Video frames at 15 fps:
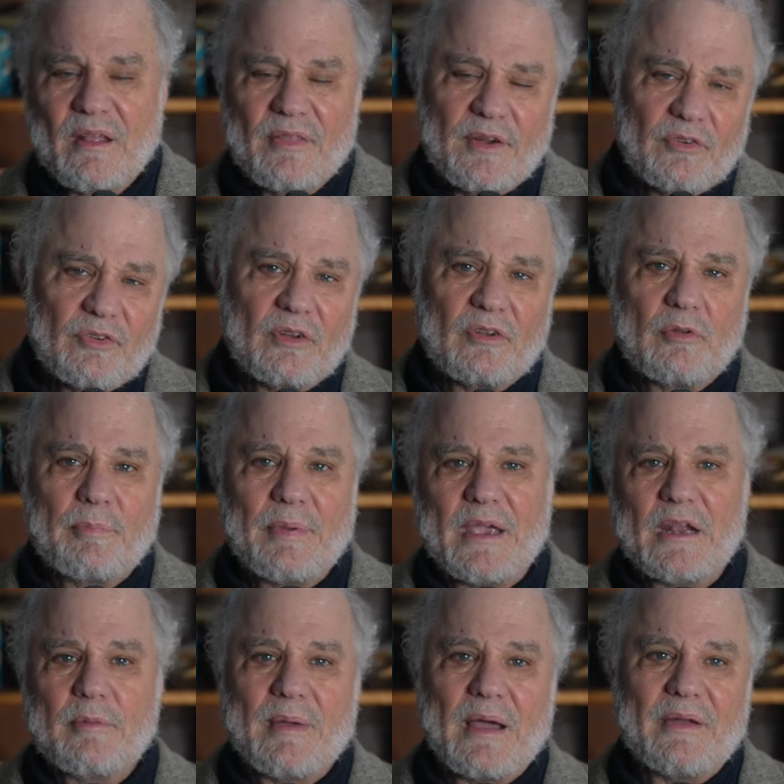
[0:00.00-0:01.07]
There's a
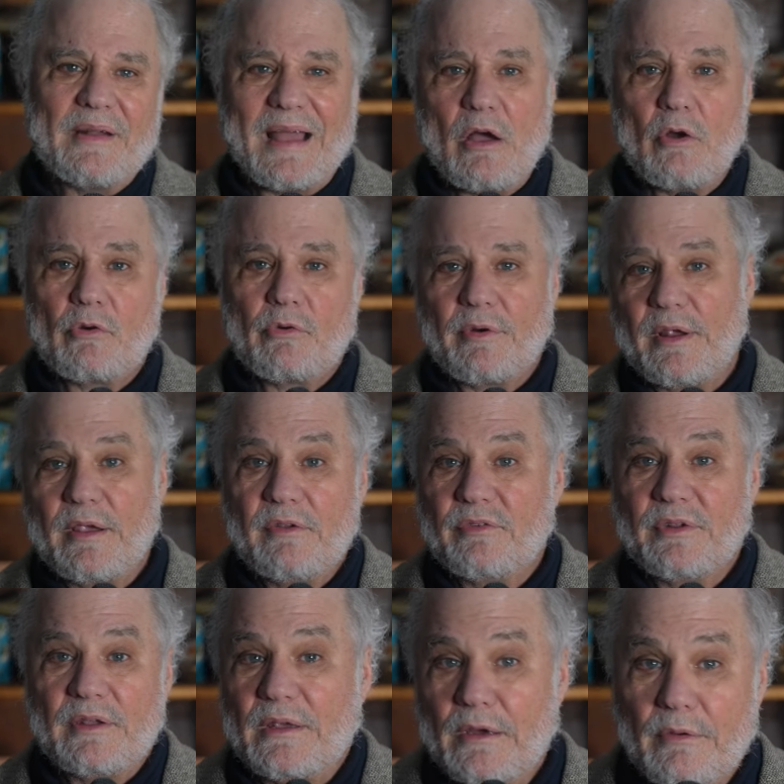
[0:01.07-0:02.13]
debate about how
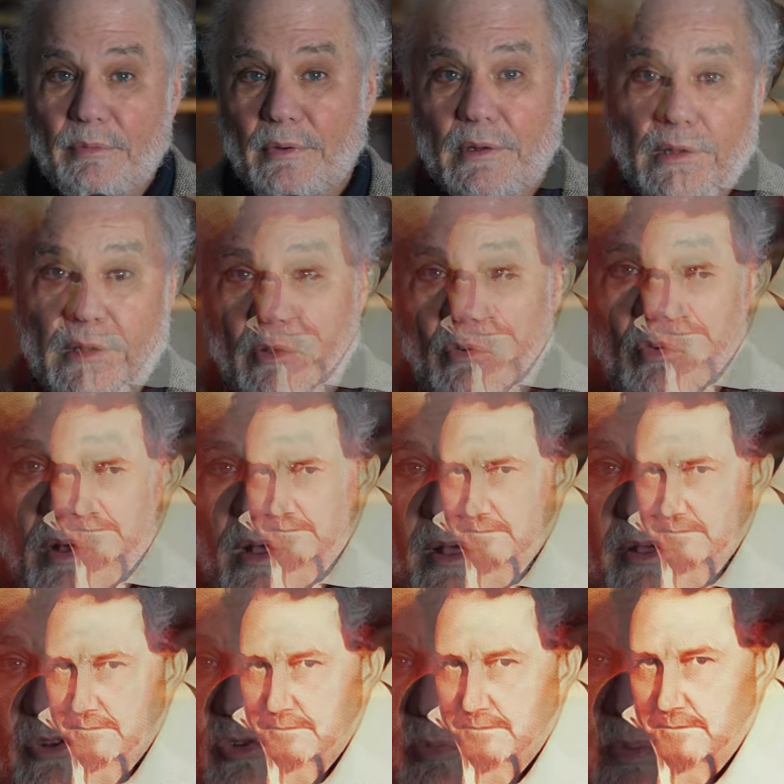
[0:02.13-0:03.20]
crazy he really
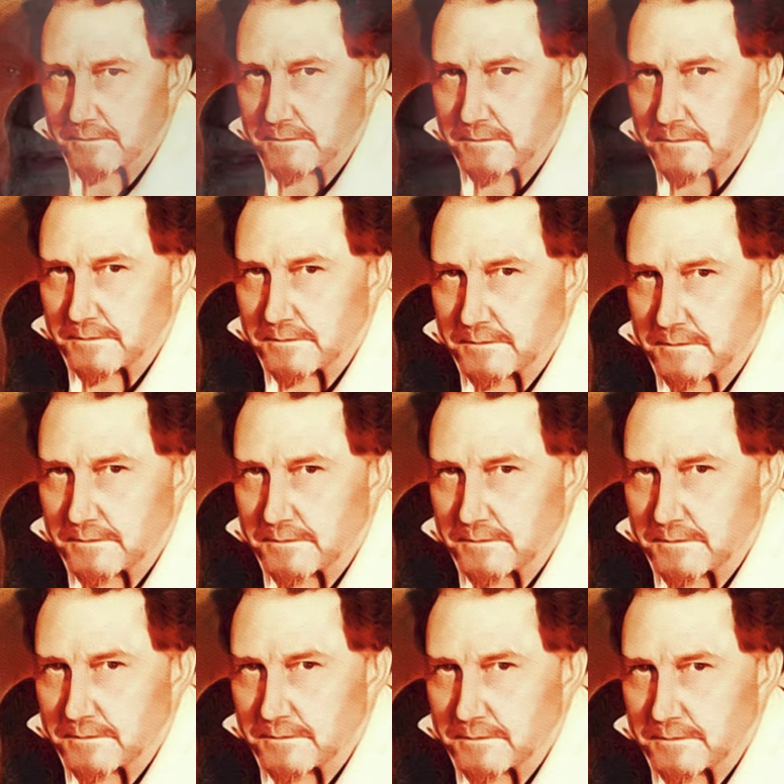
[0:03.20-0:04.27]
was, beyond his
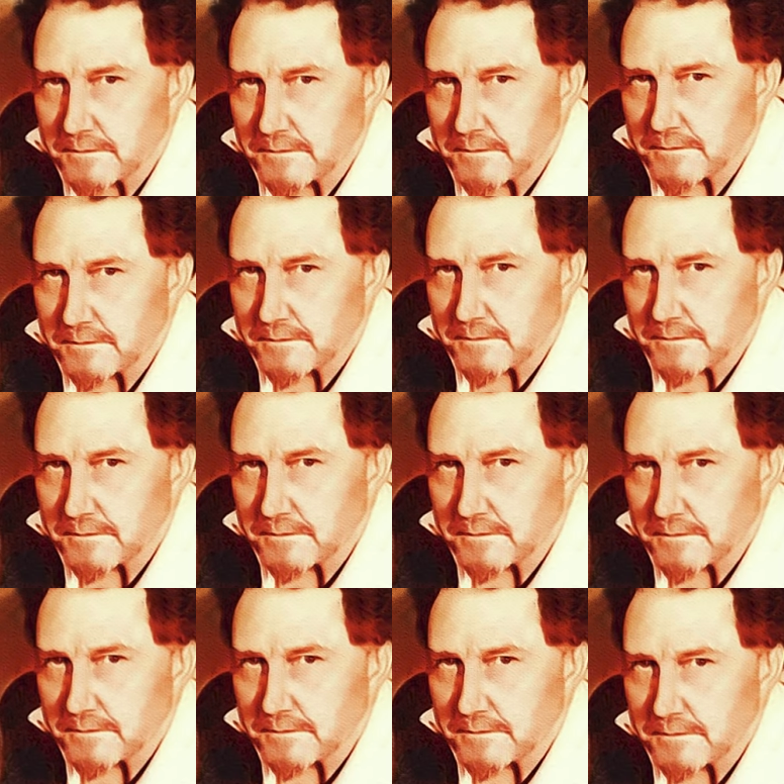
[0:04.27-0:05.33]
unbounded
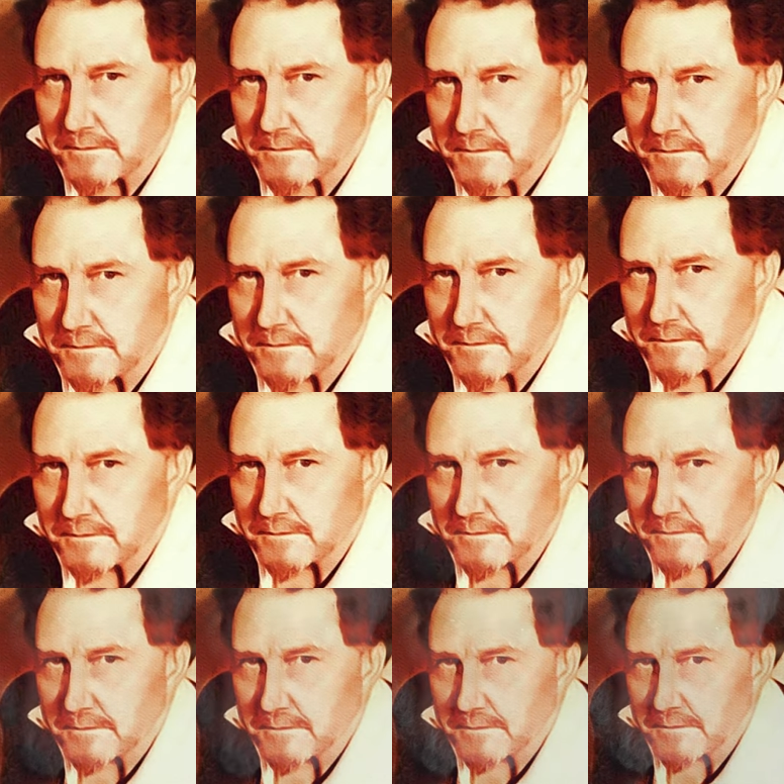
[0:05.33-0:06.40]
egomania.
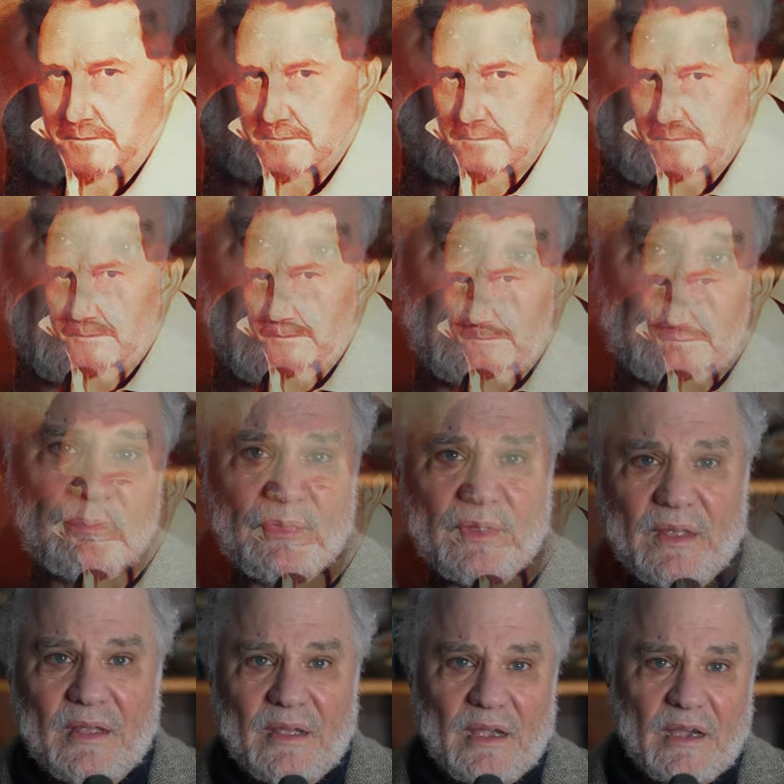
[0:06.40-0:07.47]
Certainly Hemingway
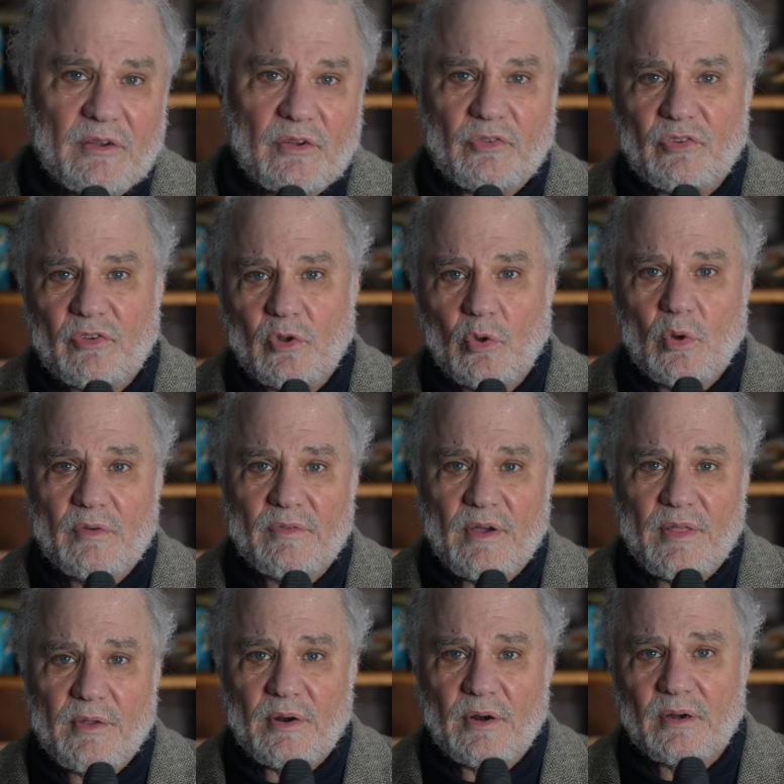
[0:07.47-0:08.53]
and a slew of
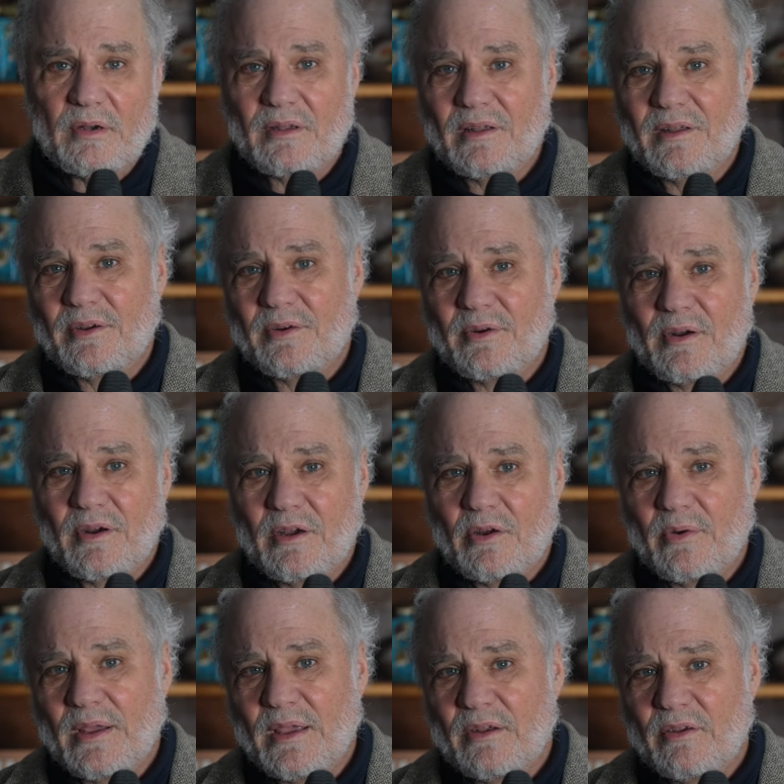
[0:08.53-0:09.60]
other literary
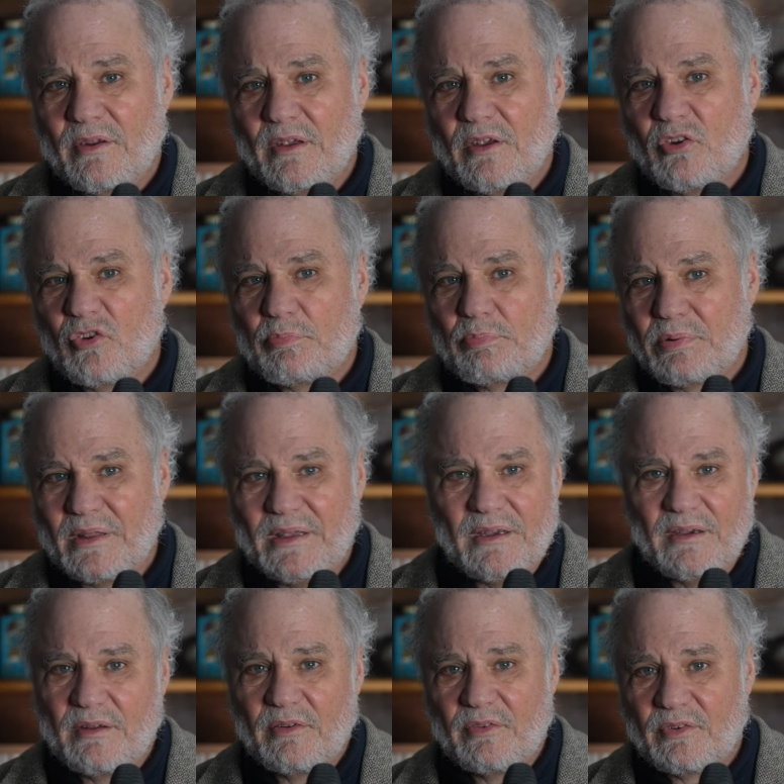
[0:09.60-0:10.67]
grandees
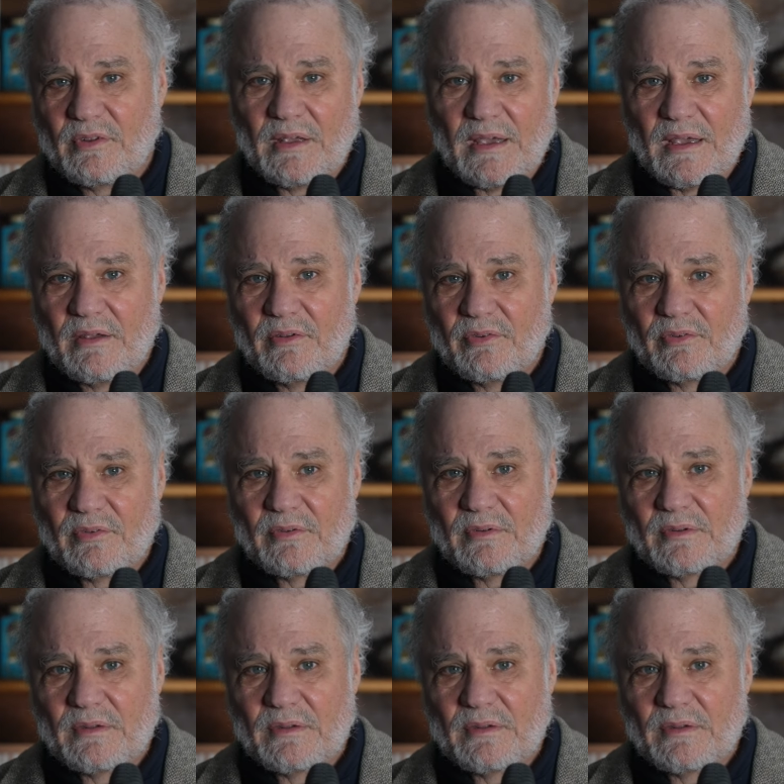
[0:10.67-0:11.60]
pleaded his case.